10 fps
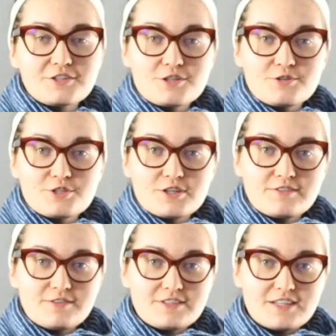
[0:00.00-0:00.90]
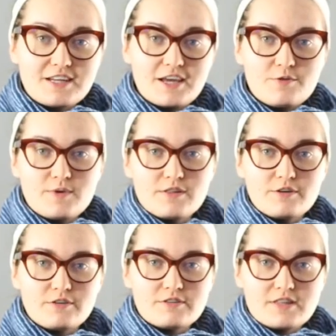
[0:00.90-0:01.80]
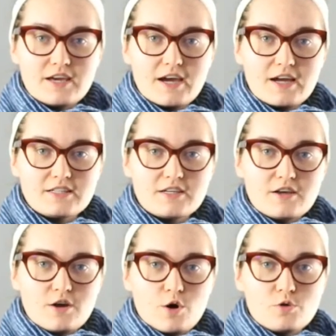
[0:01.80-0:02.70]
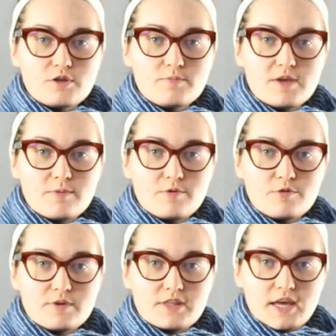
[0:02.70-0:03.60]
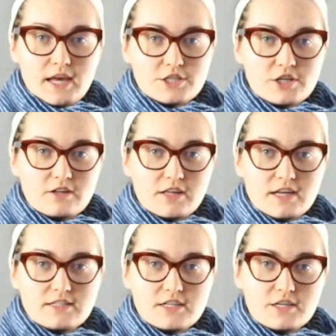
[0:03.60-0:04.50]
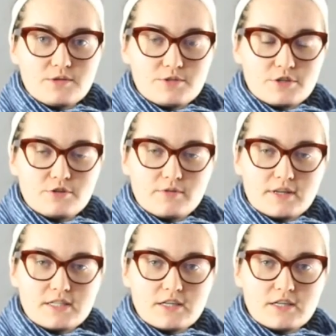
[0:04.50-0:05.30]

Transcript: conclusion, today we learned that only people with the HLA, DQ2, and